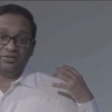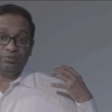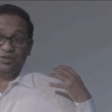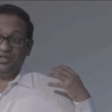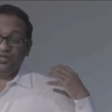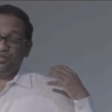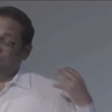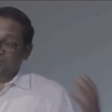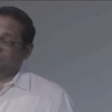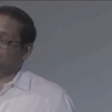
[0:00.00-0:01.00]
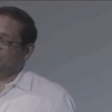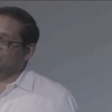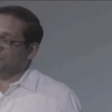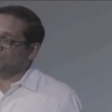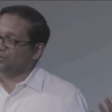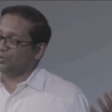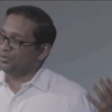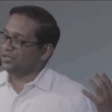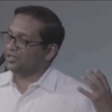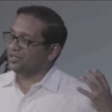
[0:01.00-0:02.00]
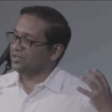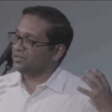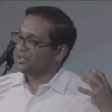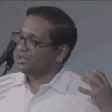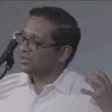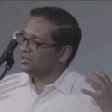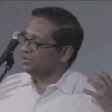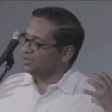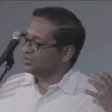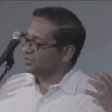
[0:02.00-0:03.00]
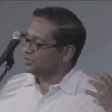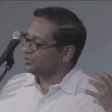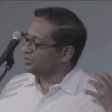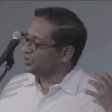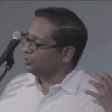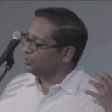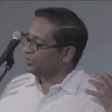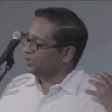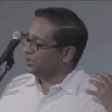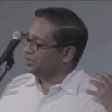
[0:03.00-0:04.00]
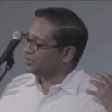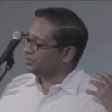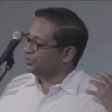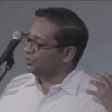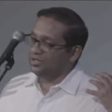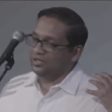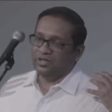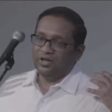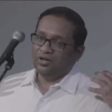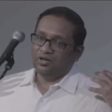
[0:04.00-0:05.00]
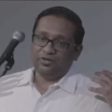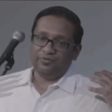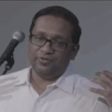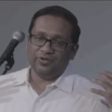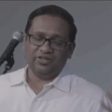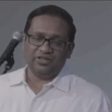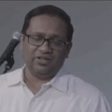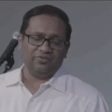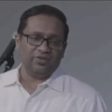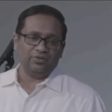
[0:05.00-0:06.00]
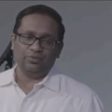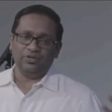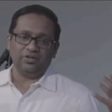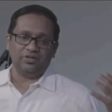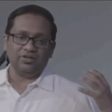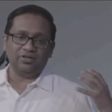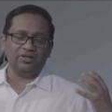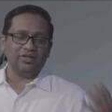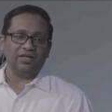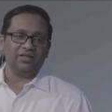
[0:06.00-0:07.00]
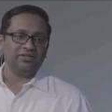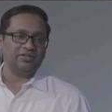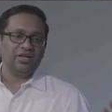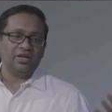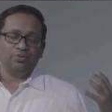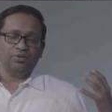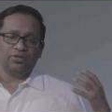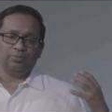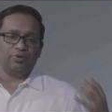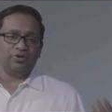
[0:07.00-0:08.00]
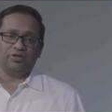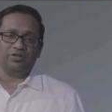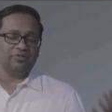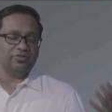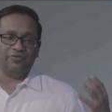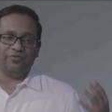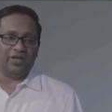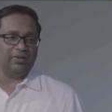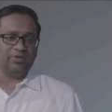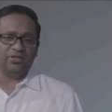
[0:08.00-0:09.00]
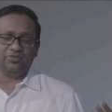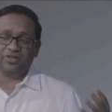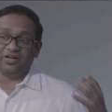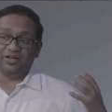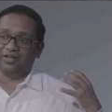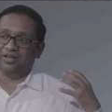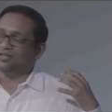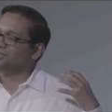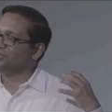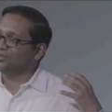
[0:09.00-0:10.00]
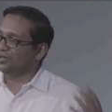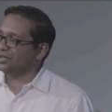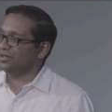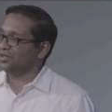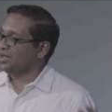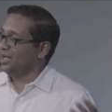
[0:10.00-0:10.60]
we shouldn't be here, but because Jesus took our place, we are forgiven, we are cleansed, we are part of the family of God. God doesn't look at us